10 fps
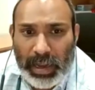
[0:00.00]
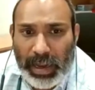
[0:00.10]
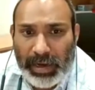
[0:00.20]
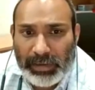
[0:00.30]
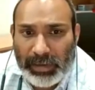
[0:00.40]

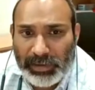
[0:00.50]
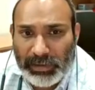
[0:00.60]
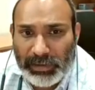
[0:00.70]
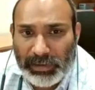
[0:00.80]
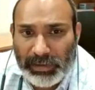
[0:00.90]
and section
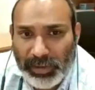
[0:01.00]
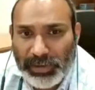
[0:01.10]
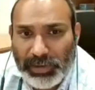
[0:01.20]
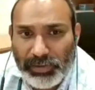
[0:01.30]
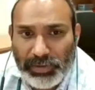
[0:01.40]

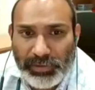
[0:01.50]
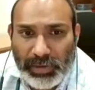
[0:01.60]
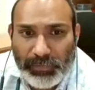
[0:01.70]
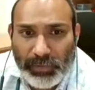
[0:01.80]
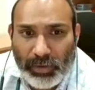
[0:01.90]
36 to
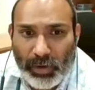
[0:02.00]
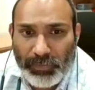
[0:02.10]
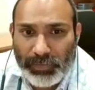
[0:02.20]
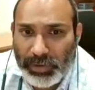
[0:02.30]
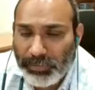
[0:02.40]
74 of
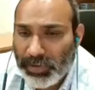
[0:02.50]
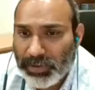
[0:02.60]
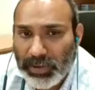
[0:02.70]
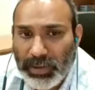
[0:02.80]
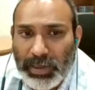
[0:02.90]

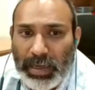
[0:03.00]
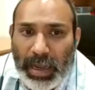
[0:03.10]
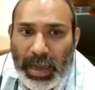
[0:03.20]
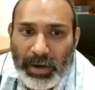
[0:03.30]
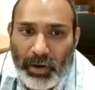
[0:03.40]
CPC,
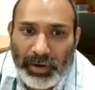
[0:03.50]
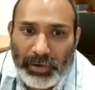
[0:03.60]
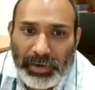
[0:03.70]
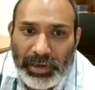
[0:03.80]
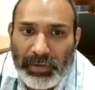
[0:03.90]
and order
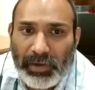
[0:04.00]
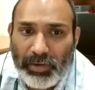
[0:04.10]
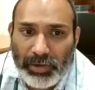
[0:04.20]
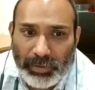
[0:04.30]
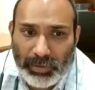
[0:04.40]
21
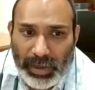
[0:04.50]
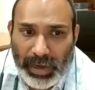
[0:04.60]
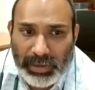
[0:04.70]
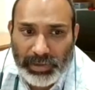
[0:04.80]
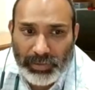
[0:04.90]
talks about the
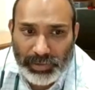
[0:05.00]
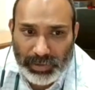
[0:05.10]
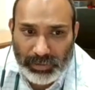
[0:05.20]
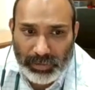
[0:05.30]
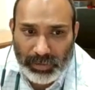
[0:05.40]

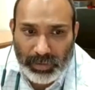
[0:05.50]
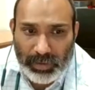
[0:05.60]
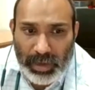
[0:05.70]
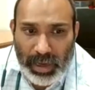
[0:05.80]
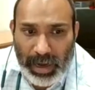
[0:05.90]
execution.
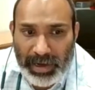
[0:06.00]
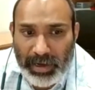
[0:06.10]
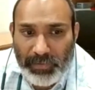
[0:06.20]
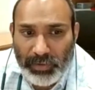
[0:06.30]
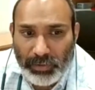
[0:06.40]
And
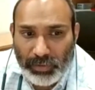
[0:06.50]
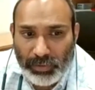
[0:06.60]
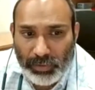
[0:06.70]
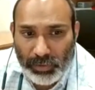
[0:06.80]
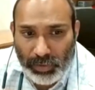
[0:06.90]
if
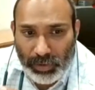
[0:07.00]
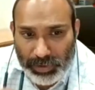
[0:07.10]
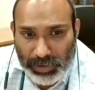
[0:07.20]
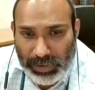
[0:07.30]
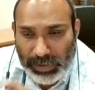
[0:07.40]
you
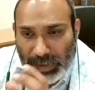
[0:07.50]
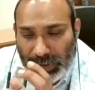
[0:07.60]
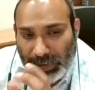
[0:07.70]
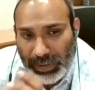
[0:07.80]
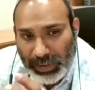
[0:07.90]
see,
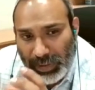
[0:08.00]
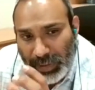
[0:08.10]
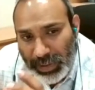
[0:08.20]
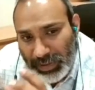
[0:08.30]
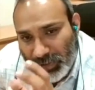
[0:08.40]

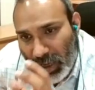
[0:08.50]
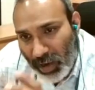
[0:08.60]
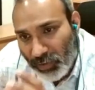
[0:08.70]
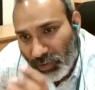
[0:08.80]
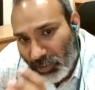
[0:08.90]
decree is the
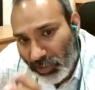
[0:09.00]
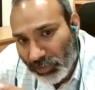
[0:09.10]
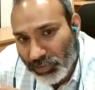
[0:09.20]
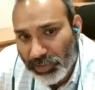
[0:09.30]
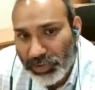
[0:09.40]
outcome of
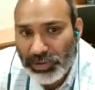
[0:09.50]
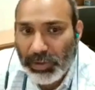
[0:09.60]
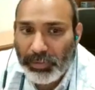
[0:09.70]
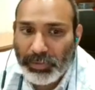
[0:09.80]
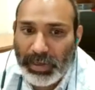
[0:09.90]
the judicial
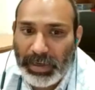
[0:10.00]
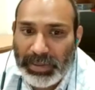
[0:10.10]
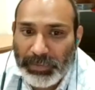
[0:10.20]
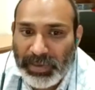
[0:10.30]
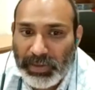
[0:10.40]
process
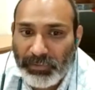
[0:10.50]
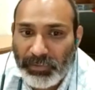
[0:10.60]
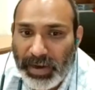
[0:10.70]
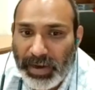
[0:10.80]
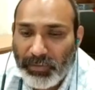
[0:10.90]
and
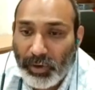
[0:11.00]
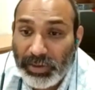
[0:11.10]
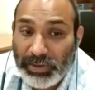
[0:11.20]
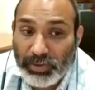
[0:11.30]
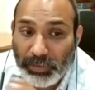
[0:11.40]
specifies what
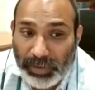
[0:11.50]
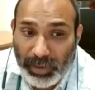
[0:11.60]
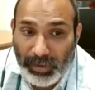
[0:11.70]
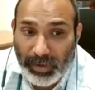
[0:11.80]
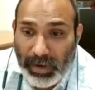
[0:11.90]
is to be
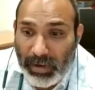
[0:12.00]
done,